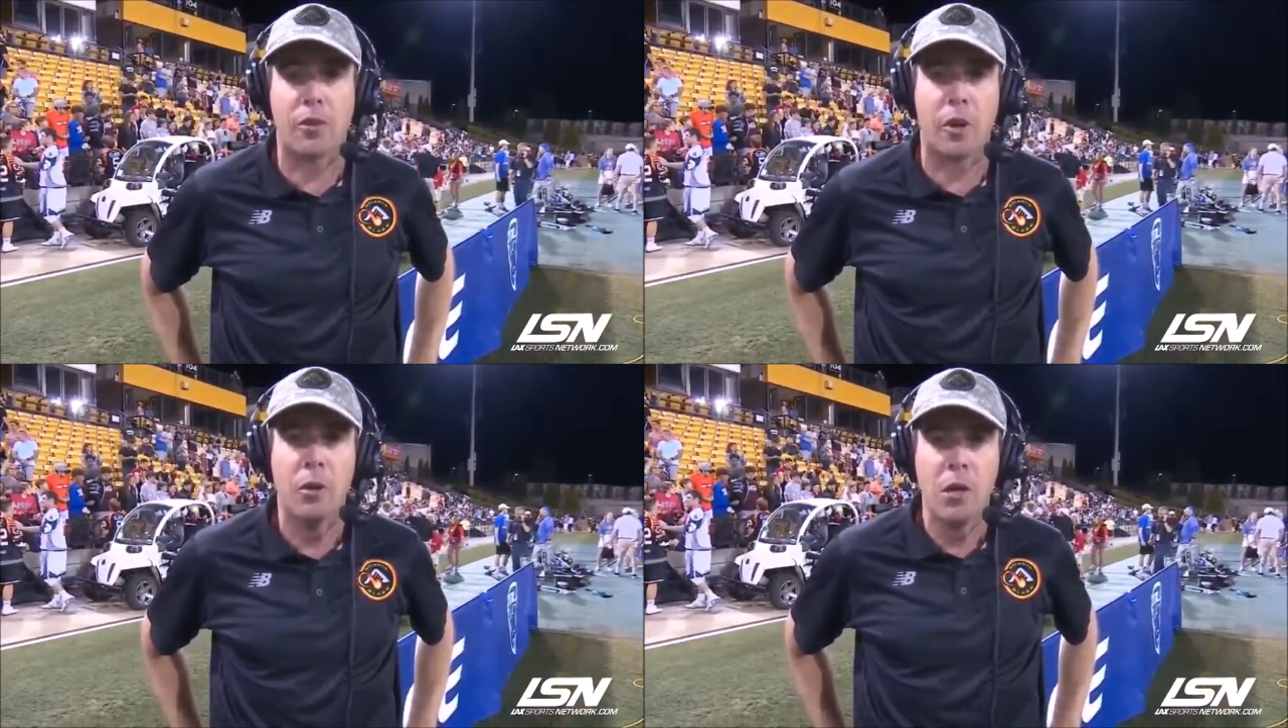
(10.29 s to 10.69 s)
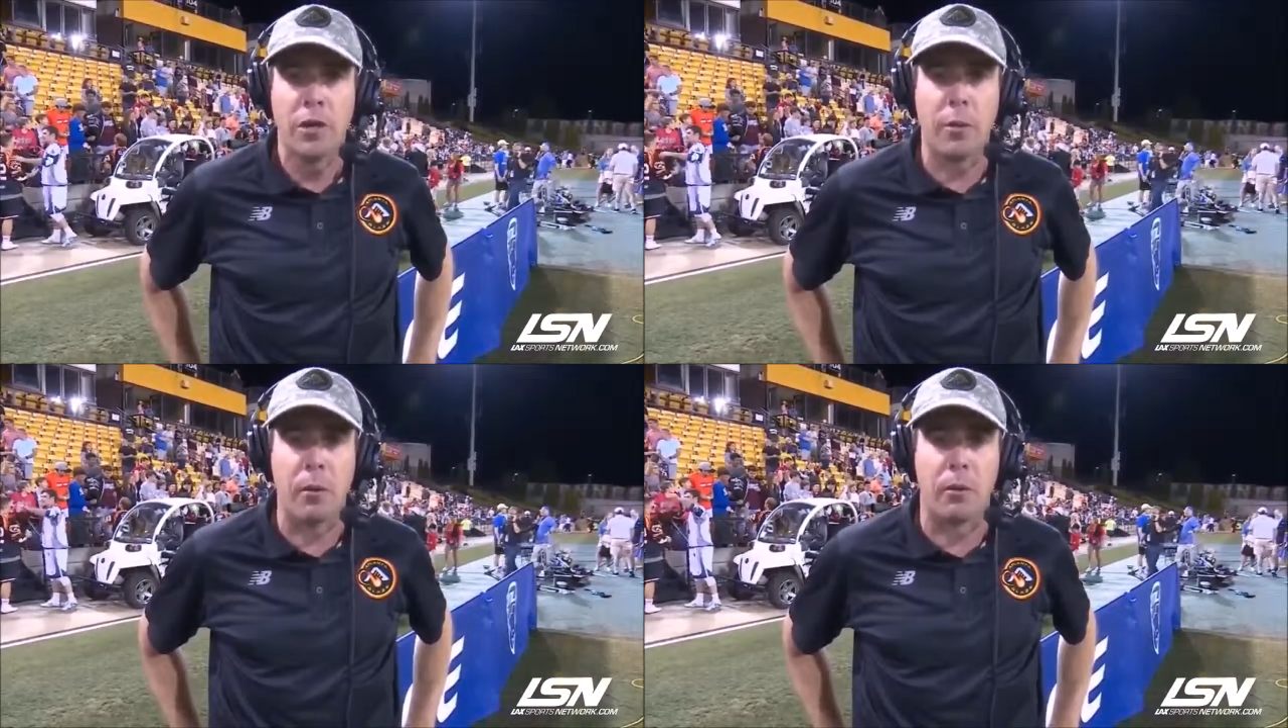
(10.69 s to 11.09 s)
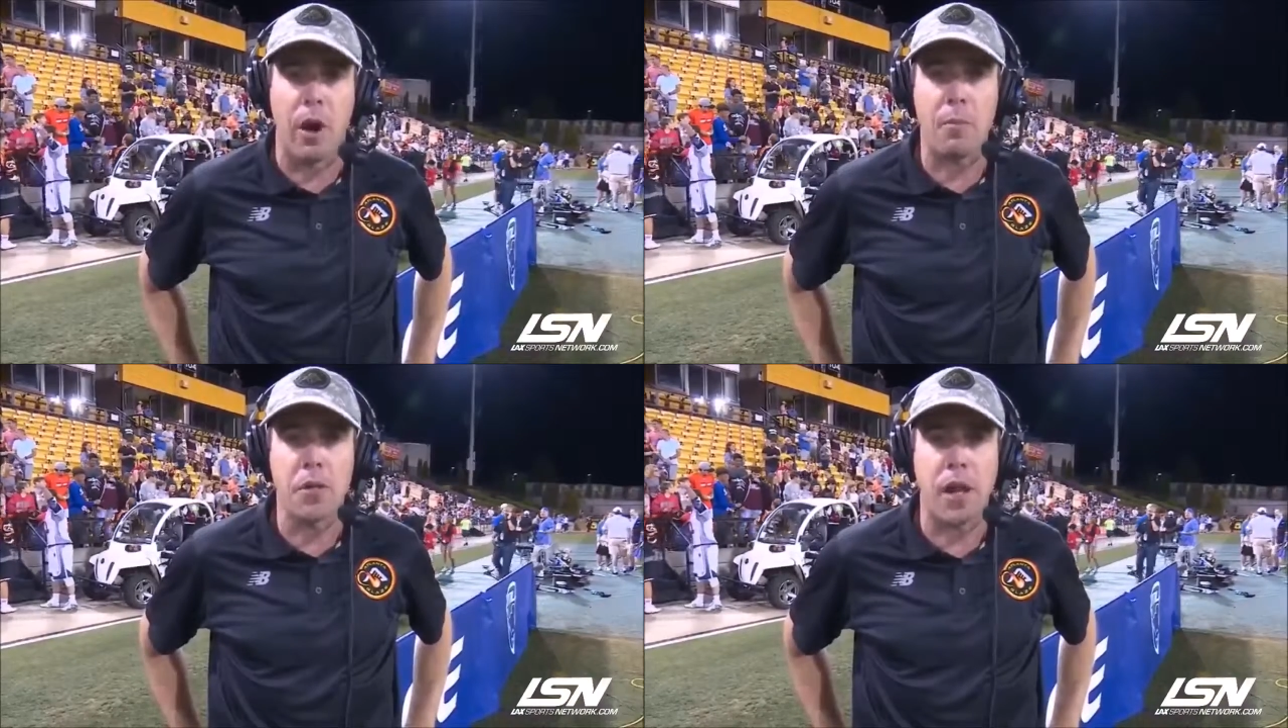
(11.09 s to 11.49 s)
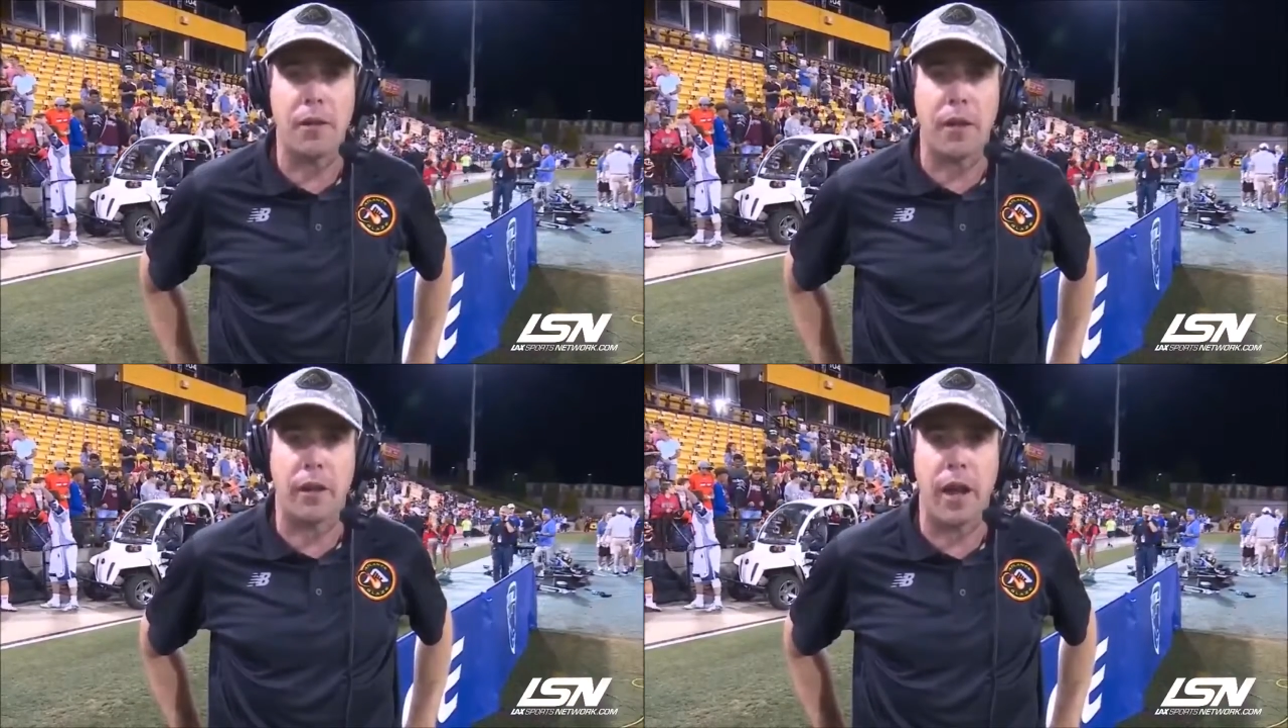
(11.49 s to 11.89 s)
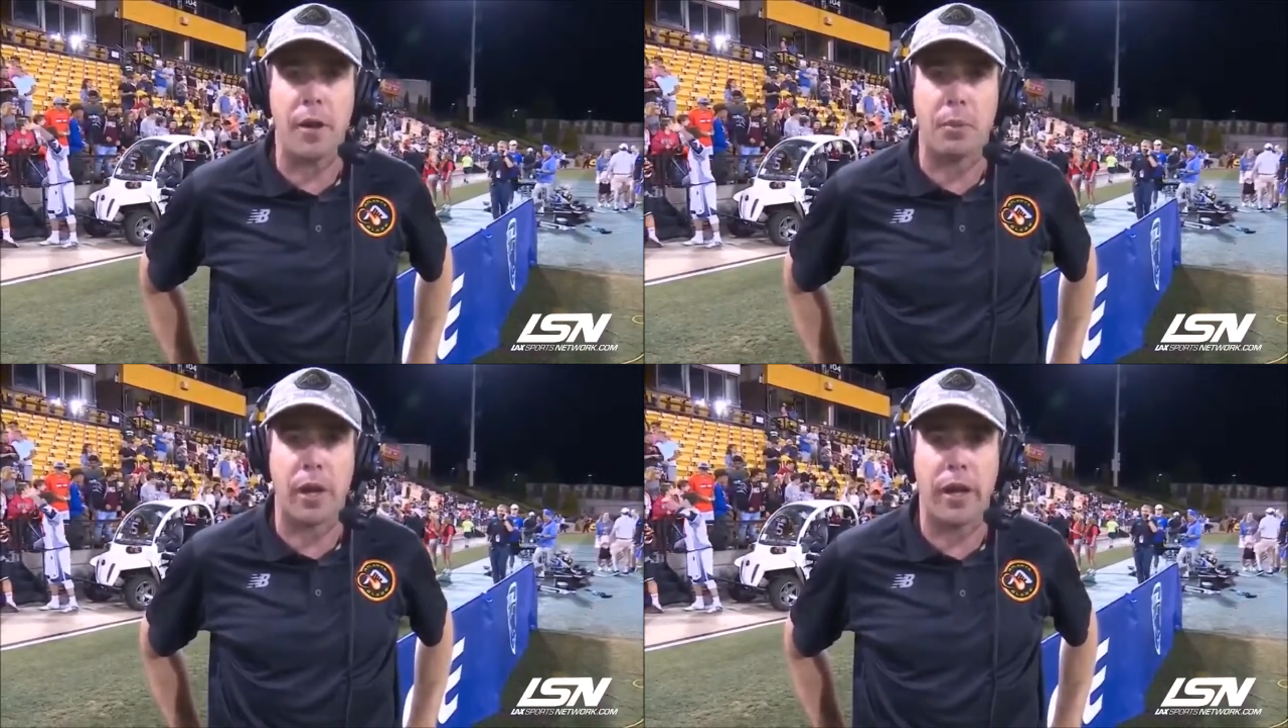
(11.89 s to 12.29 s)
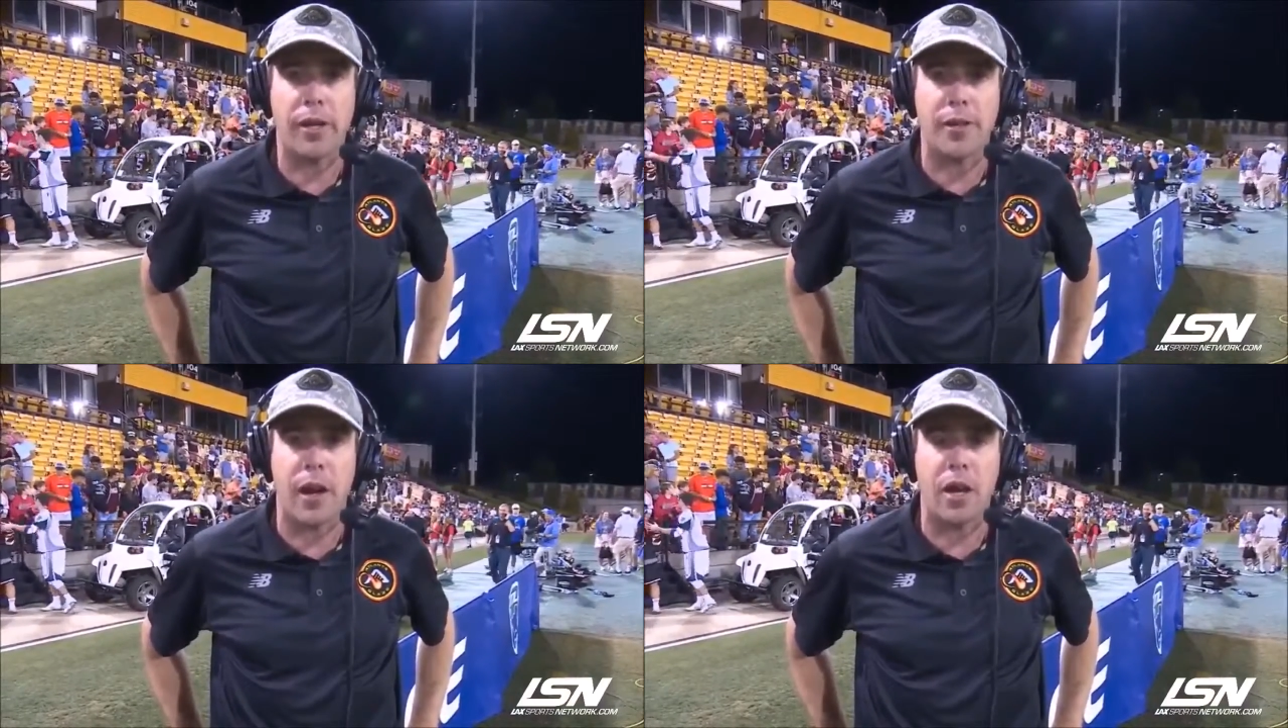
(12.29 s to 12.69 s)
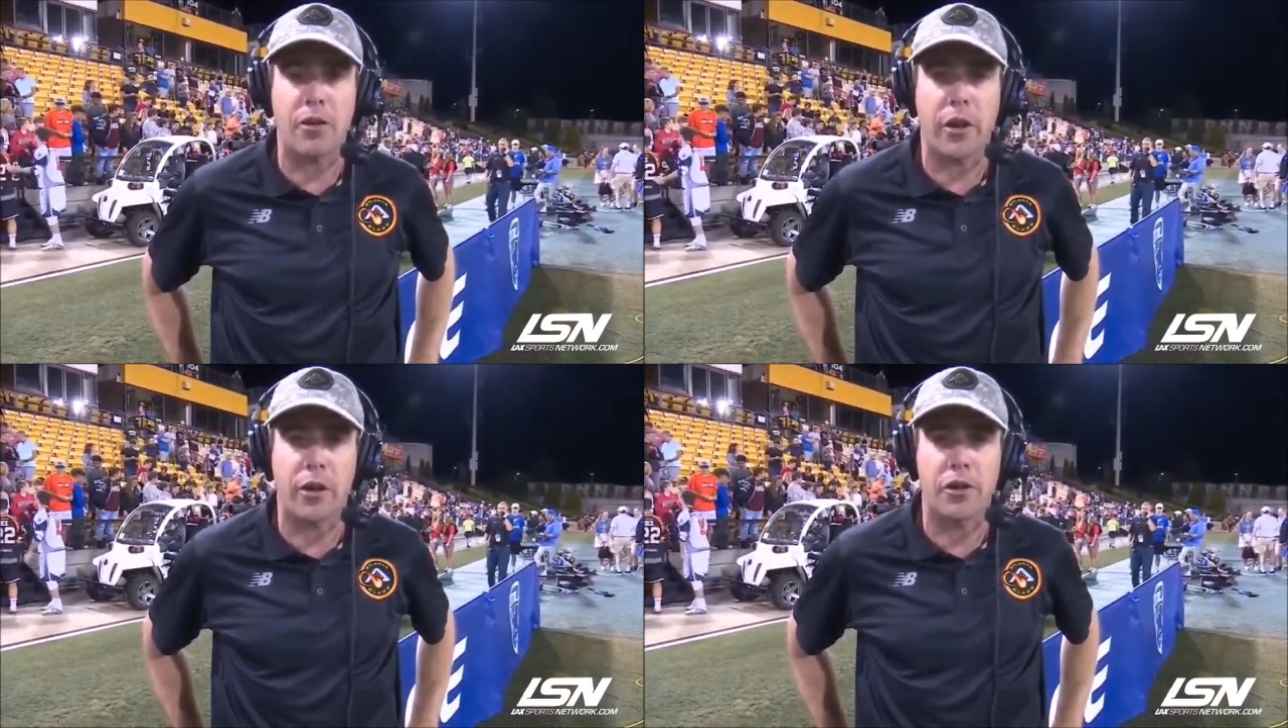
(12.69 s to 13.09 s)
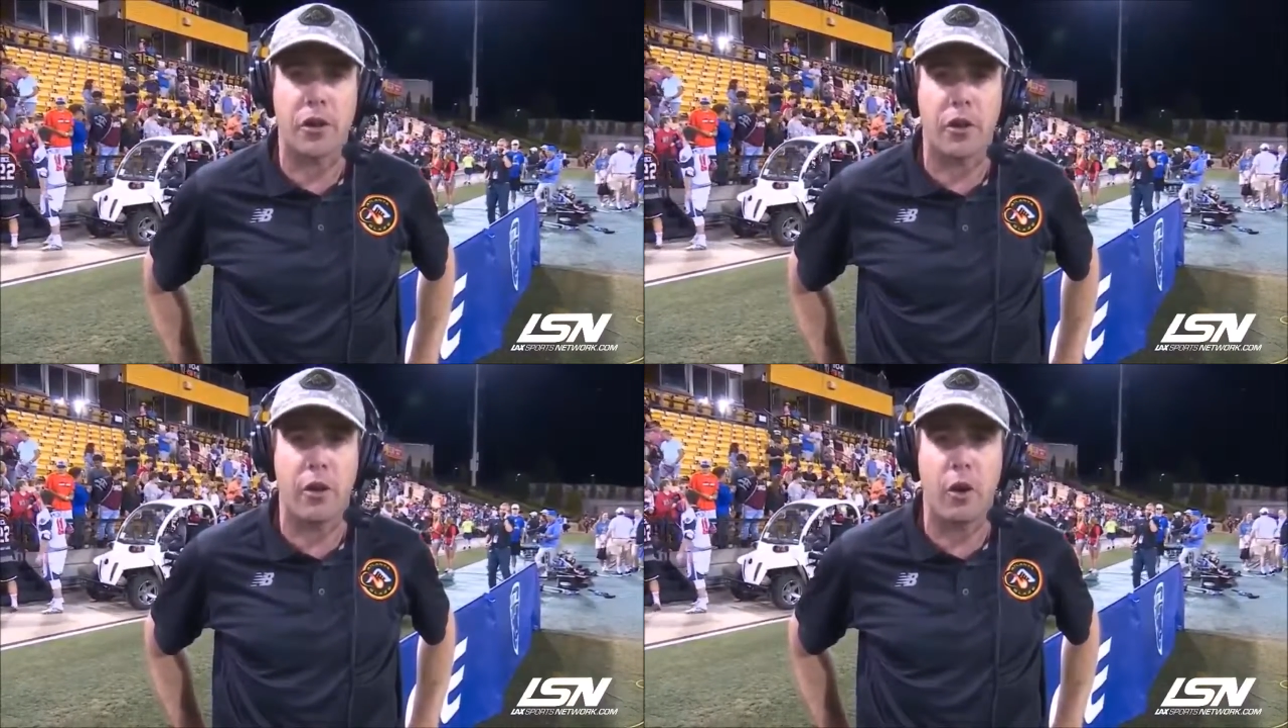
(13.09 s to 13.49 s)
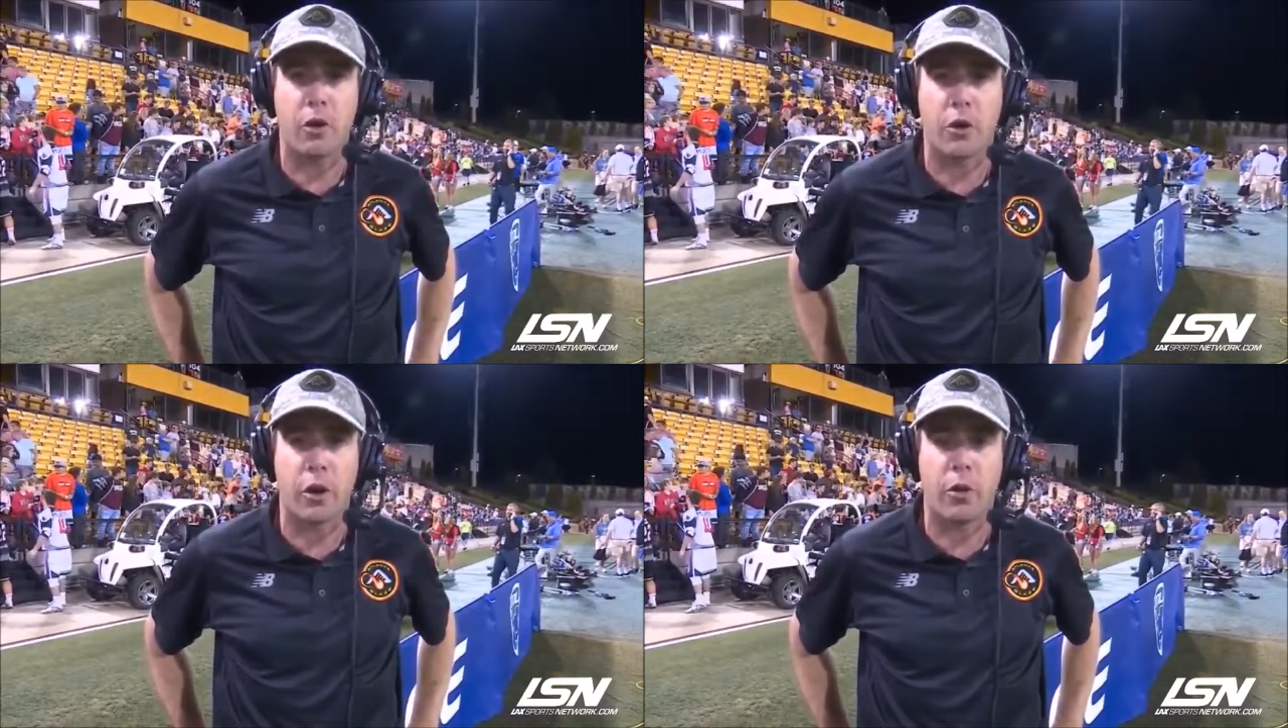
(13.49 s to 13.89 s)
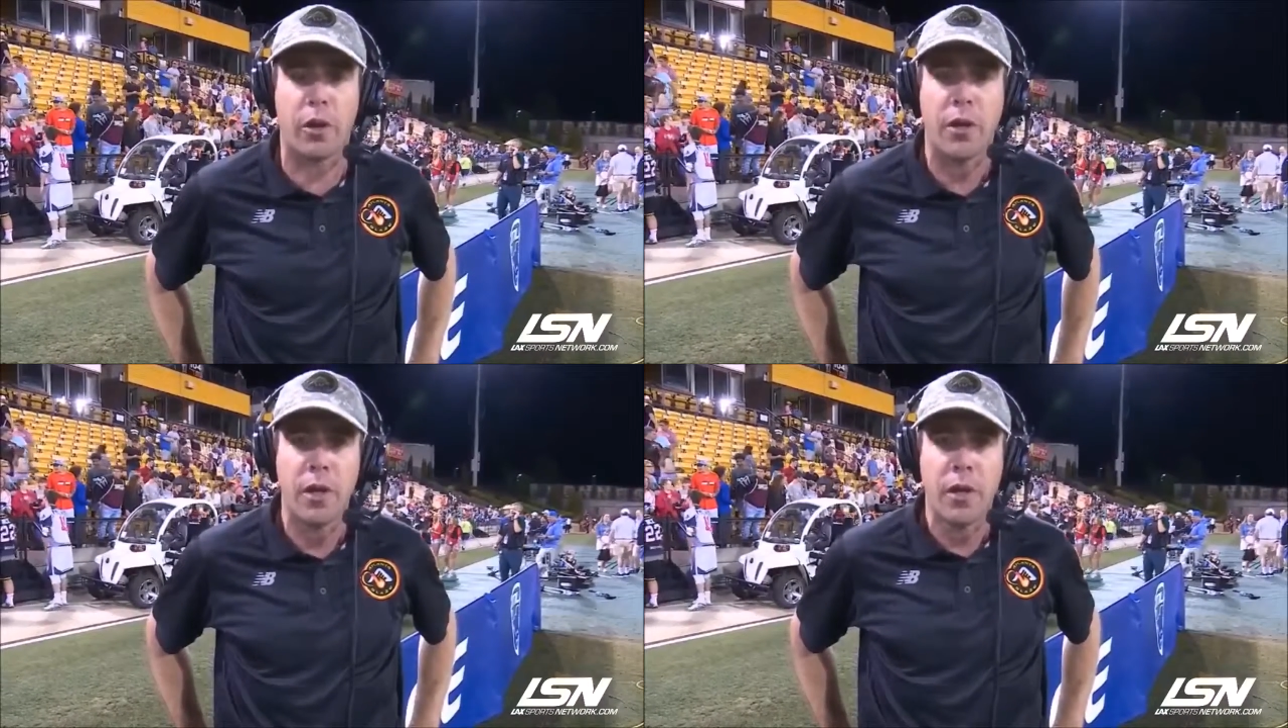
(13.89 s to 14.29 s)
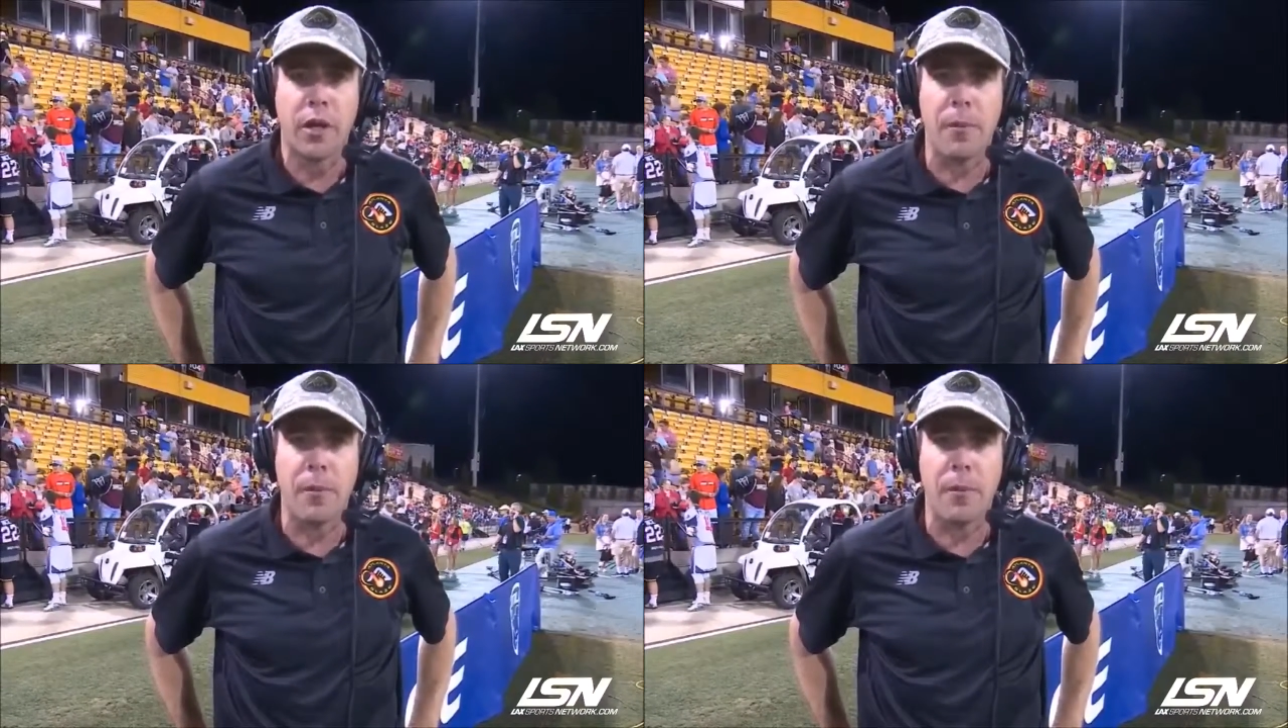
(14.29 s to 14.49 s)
So to be able to represent the Atlanta Blaze and Andre Gudger and the whole crew and